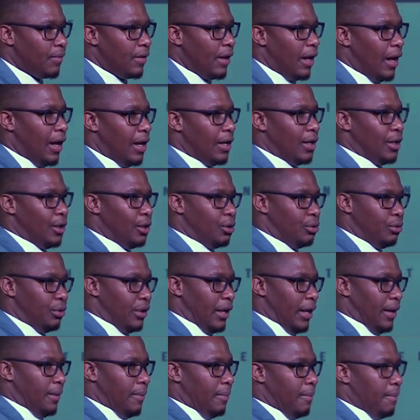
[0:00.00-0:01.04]

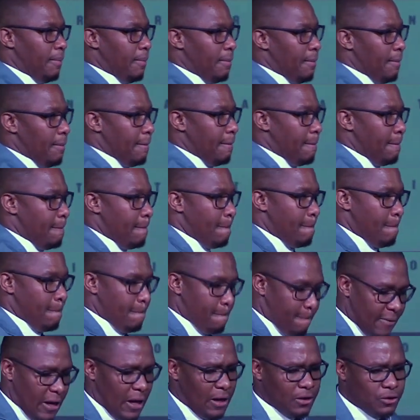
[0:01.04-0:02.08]
Hallelujah. Amen.
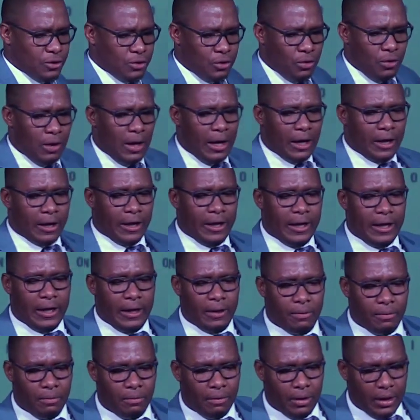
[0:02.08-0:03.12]
Yes, you agree
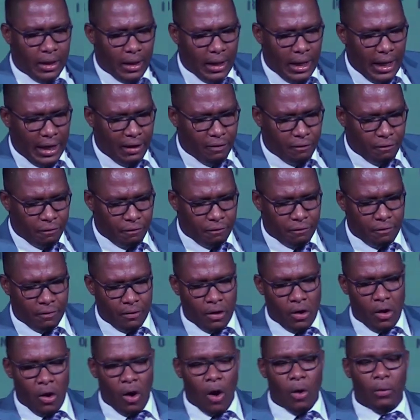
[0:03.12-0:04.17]
with life
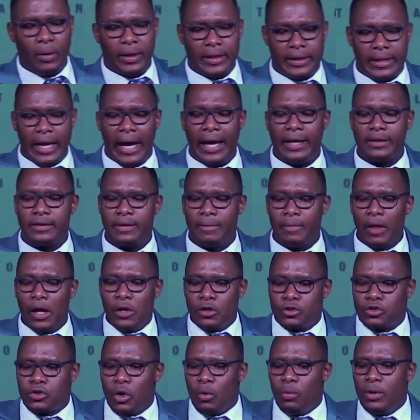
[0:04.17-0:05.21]
or with death.
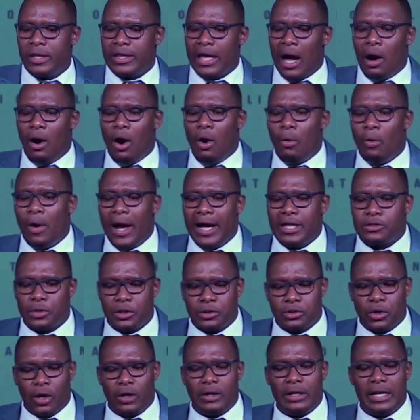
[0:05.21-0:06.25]
So with our words, we
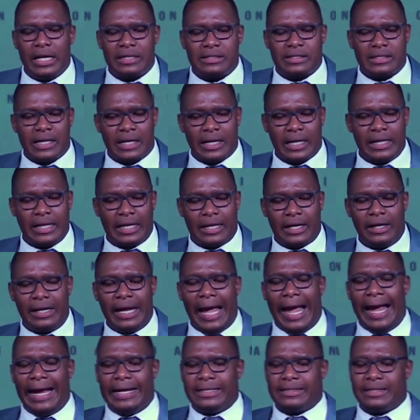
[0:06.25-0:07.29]
don't necessarily
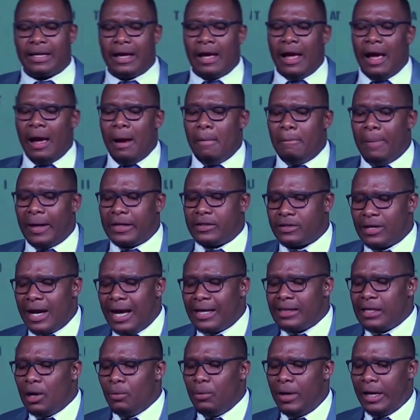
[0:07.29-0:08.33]
create, but
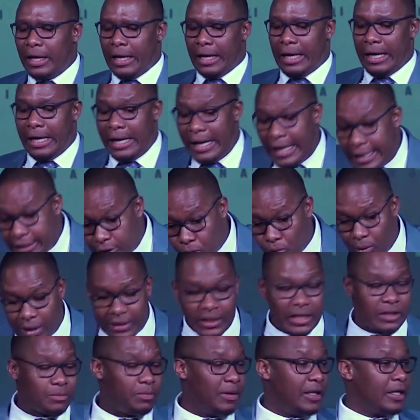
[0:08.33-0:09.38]
rather we release what
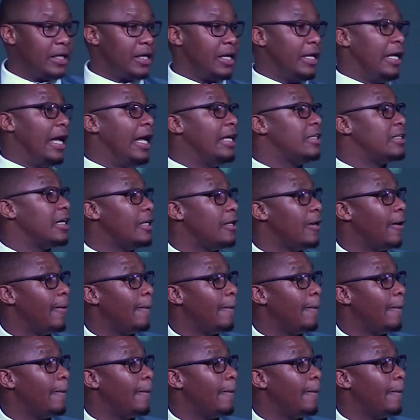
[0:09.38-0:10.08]
has been created.